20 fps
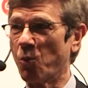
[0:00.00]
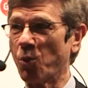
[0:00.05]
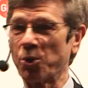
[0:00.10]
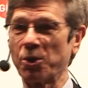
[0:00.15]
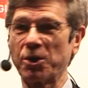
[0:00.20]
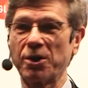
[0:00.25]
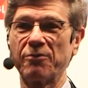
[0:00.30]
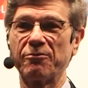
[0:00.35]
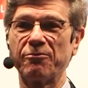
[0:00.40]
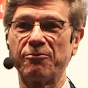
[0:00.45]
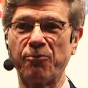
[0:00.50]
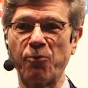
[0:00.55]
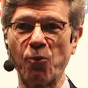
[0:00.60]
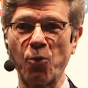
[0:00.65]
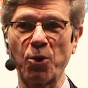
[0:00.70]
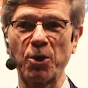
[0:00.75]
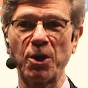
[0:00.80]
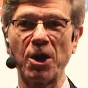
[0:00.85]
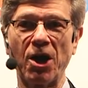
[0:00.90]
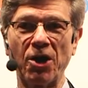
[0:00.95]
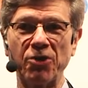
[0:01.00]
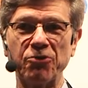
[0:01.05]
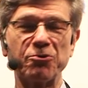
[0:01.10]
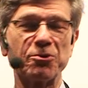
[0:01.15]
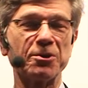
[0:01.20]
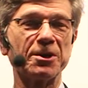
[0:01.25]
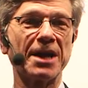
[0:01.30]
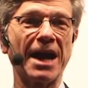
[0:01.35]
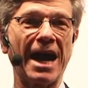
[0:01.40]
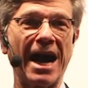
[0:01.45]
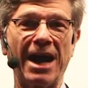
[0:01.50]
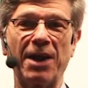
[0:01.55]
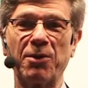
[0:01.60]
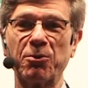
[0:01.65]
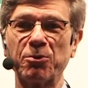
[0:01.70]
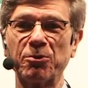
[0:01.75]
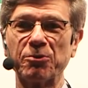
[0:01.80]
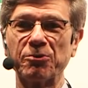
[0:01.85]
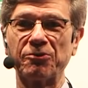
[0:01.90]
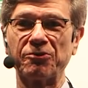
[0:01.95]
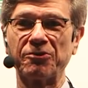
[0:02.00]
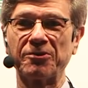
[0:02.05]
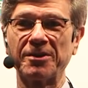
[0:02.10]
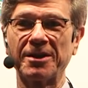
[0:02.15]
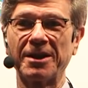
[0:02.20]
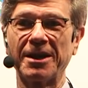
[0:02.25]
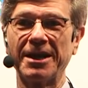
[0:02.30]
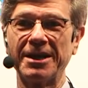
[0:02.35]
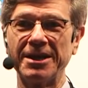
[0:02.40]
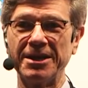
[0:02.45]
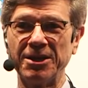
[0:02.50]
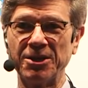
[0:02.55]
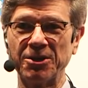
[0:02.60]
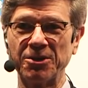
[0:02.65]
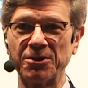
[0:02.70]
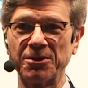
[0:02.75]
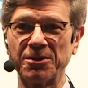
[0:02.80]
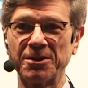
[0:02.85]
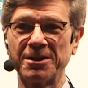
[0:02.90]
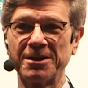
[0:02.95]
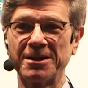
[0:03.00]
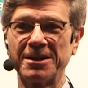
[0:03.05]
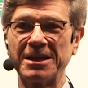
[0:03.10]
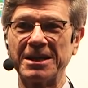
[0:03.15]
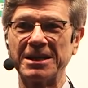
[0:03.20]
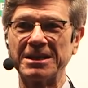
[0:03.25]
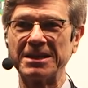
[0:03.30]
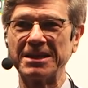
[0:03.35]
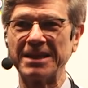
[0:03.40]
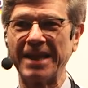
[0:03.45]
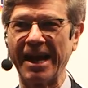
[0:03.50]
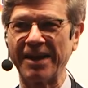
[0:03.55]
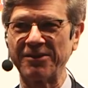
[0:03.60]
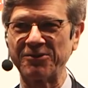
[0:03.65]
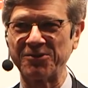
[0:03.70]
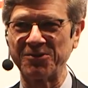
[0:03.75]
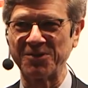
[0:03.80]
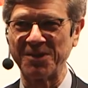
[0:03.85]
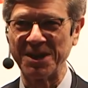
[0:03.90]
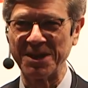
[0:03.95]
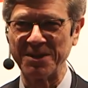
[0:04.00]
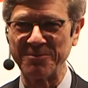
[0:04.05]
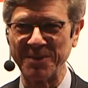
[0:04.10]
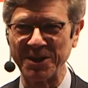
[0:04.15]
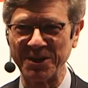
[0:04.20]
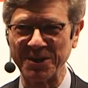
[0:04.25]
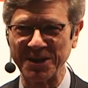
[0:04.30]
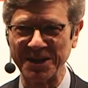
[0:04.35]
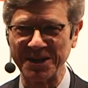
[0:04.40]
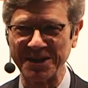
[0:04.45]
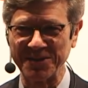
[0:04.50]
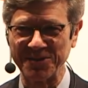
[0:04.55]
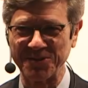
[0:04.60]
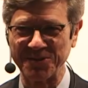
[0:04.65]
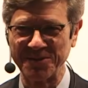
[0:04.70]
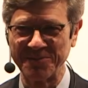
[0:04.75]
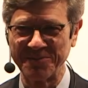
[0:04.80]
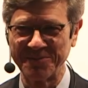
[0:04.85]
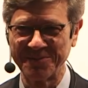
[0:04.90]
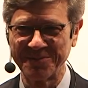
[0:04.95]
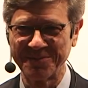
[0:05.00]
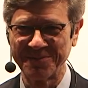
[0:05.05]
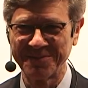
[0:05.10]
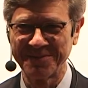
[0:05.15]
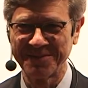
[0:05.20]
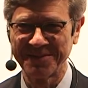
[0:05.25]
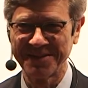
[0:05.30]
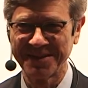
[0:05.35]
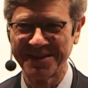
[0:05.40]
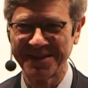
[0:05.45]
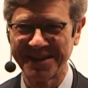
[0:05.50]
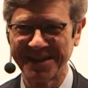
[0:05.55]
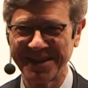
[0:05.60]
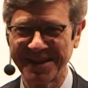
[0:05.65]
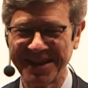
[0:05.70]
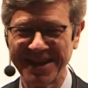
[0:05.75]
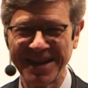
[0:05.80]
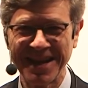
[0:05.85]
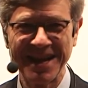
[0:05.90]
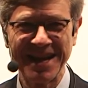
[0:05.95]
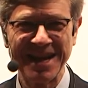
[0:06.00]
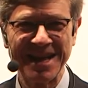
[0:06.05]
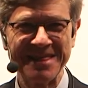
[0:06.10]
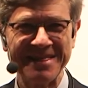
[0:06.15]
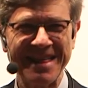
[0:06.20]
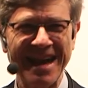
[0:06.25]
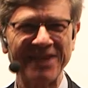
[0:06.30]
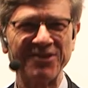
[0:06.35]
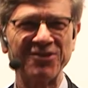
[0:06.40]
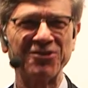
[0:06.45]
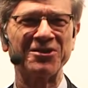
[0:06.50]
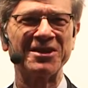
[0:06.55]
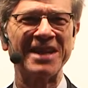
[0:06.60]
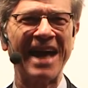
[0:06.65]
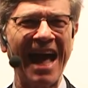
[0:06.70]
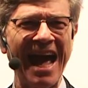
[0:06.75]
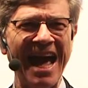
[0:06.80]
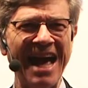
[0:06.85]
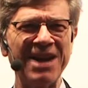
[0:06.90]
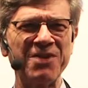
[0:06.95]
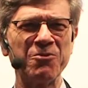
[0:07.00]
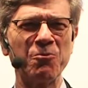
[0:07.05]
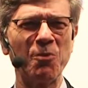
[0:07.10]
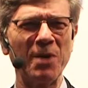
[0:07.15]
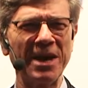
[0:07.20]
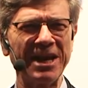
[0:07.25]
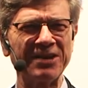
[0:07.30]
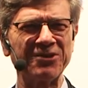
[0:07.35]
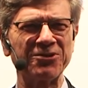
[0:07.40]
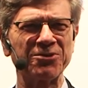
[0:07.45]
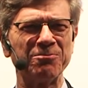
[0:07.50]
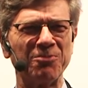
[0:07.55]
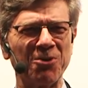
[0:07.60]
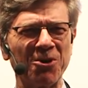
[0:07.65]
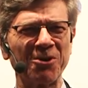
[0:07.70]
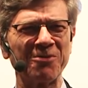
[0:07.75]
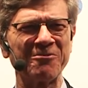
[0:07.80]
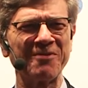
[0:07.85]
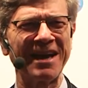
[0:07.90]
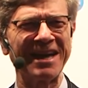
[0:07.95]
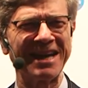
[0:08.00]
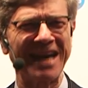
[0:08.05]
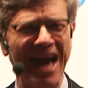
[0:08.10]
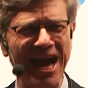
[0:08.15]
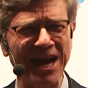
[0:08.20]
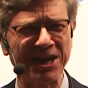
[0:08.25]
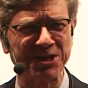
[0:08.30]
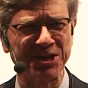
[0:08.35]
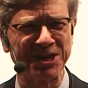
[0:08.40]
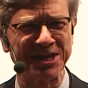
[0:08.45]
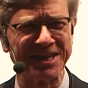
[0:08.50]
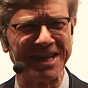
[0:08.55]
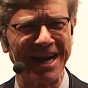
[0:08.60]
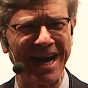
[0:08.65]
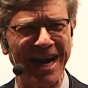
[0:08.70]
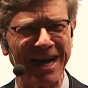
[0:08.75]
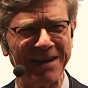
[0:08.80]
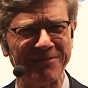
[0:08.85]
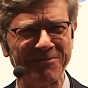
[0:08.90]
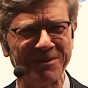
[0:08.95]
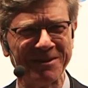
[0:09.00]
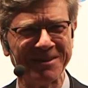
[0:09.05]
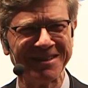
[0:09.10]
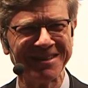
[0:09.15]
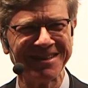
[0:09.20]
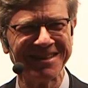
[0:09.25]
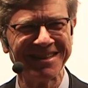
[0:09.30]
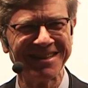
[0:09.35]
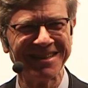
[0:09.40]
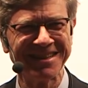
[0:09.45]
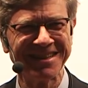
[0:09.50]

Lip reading: work 400 hours a year less than Americans. That's 10 weeks more vacation time.